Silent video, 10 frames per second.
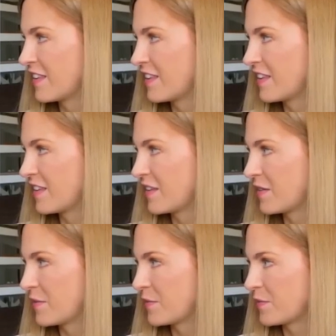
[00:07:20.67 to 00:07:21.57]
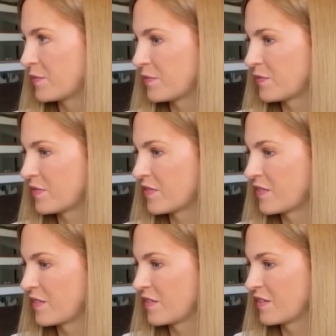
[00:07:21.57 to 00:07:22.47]

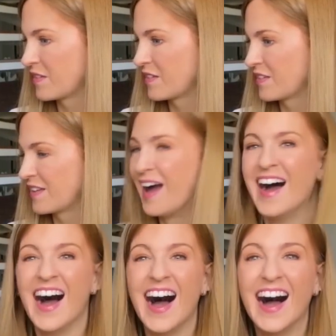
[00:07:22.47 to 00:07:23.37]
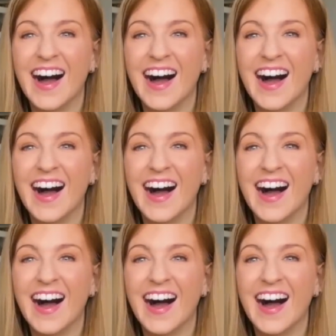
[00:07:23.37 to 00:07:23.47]
[no speech]